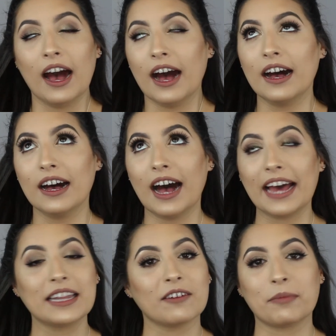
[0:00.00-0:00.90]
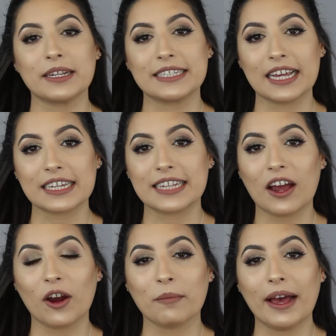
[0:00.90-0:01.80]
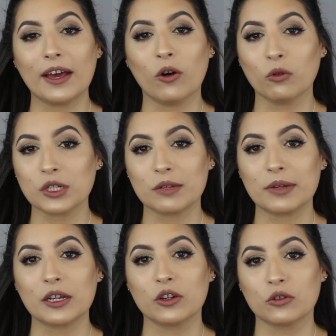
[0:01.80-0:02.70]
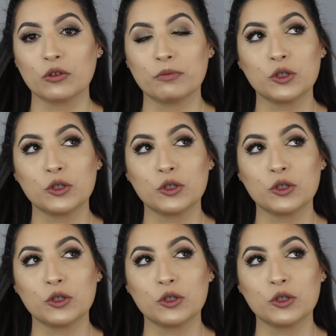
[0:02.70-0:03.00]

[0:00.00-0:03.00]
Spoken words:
I love Monsta. They are my ultimate group.